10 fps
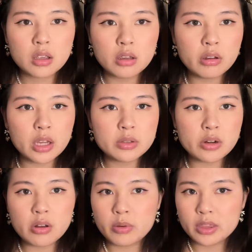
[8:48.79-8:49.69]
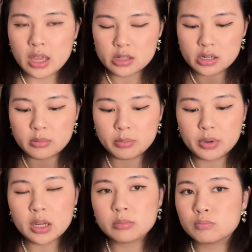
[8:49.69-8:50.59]
I don't know what that did,
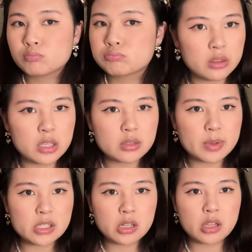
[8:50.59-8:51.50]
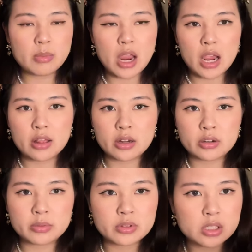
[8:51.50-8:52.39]
but that's basically my eyeliner
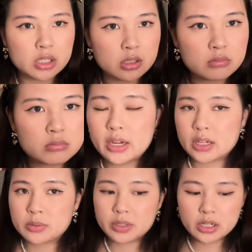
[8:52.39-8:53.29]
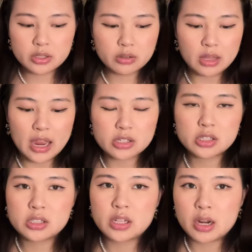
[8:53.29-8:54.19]
routine. Next, we're gonna do
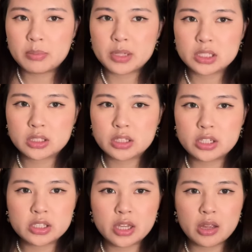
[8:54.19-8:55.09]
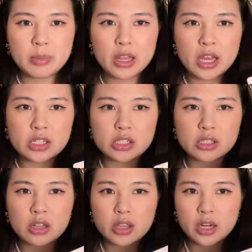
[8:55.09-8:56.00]
lashes, and I basically just get my lashes
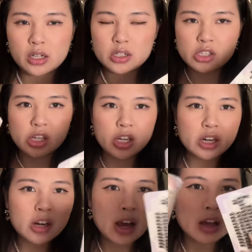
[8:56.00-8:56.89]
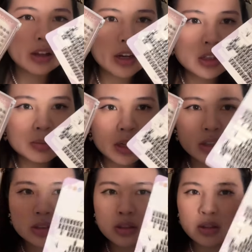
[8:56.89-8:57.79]
on like Shein and
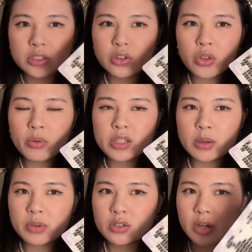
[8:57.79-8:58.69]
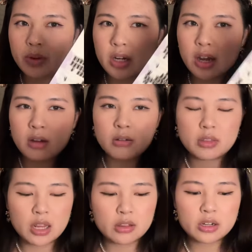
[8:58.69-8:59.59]
AliExpress. These are the ones I'm using right now.
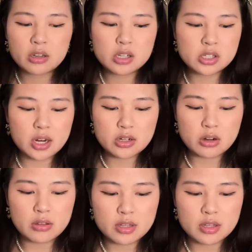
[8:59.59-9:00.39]
They literally change all the